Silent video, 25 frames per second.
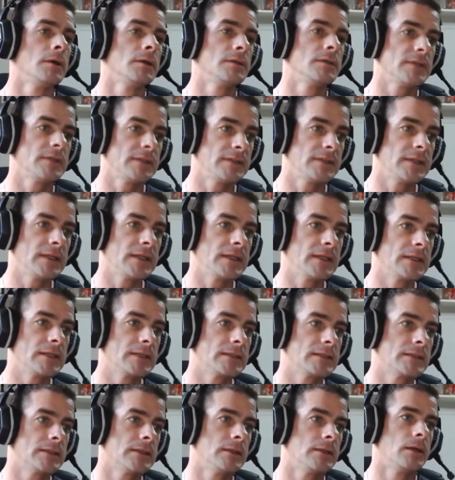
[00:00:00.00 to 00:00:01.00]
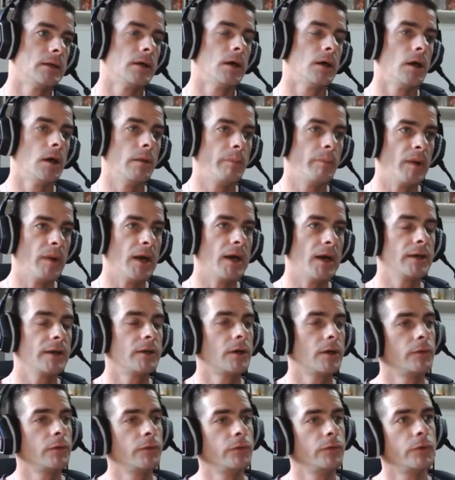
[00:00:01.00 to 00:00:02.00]
settings applied
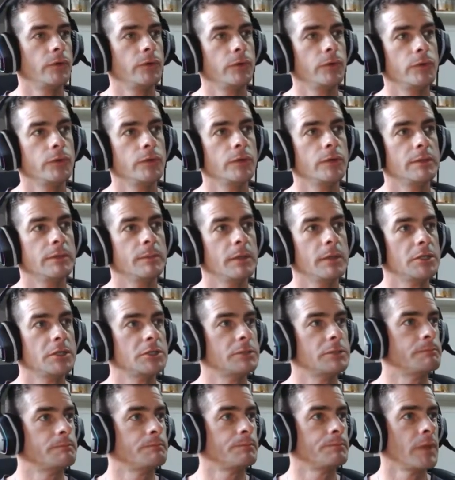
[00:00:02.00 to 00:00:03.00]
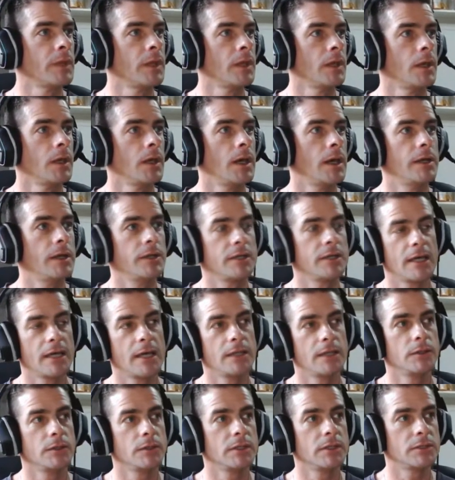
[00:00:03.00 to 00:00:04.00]
on your new image, and
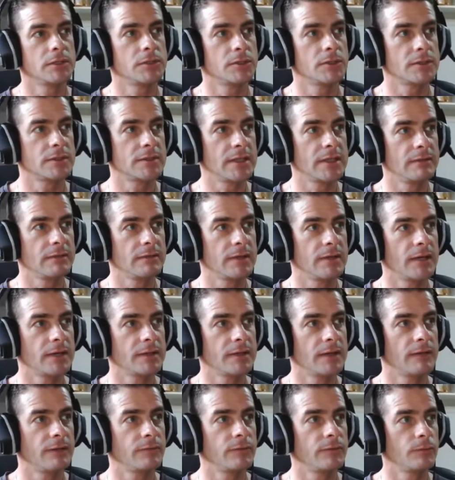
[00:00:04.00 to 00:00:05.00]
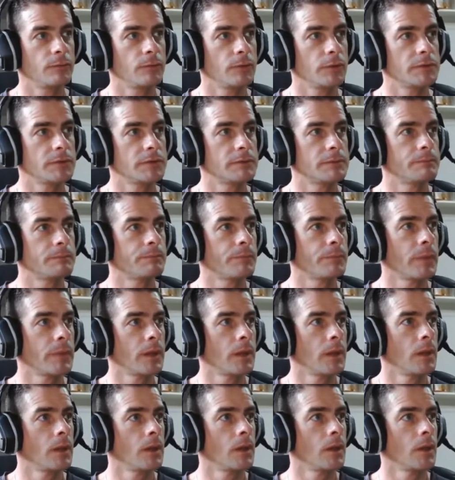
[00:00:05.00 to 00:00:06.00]
again you can just save that afterwards.
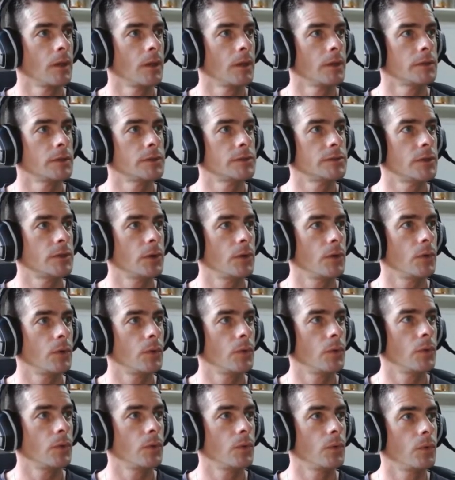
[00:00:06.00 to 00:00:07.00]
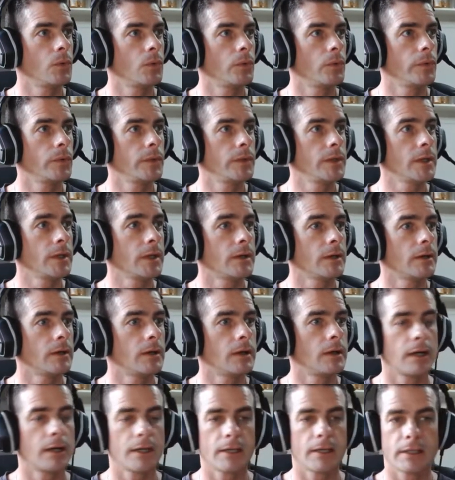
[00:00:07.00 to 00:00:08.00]
So yeah,
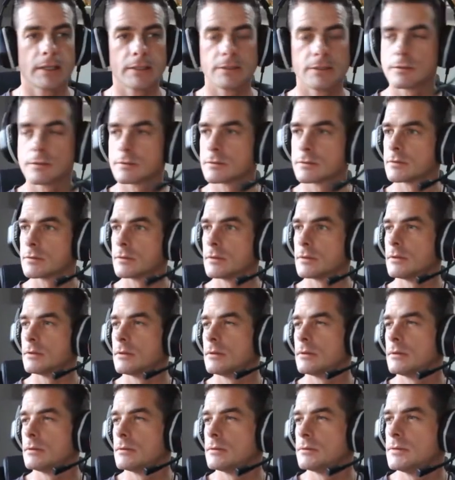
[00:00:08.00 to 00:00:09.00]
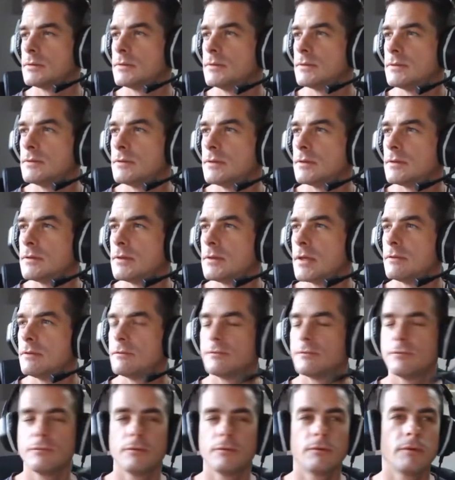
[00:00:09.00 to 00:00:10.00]
I guess this is it then
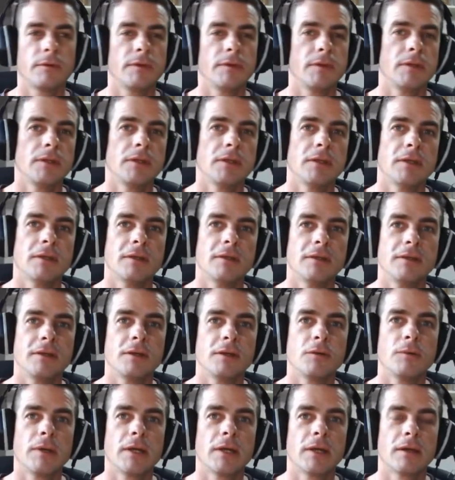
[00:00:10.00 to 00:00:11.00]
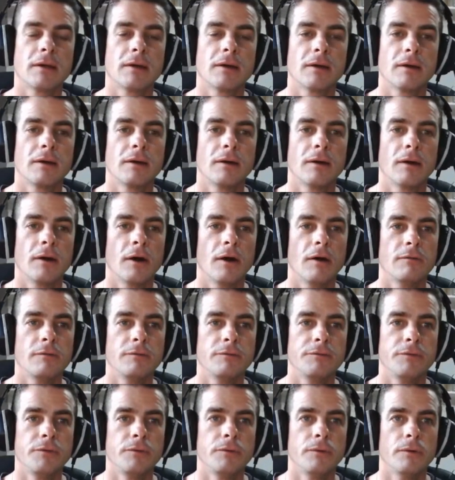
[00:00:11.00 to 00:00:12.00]
for the quick
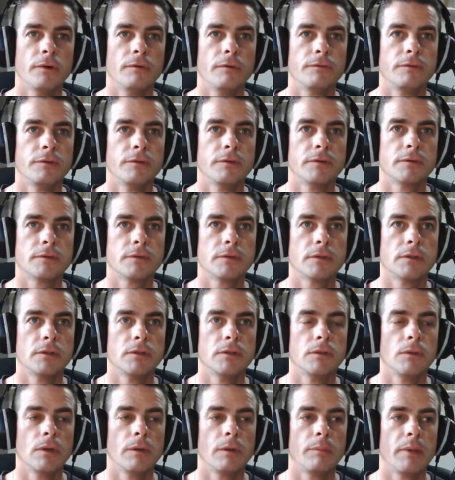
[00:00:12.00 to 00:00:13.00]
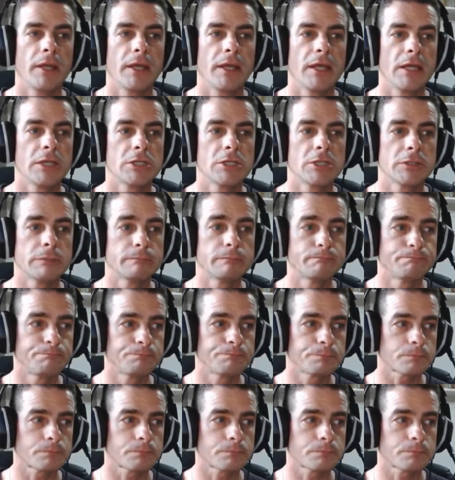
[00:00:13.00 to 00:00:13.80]
overview of this new application.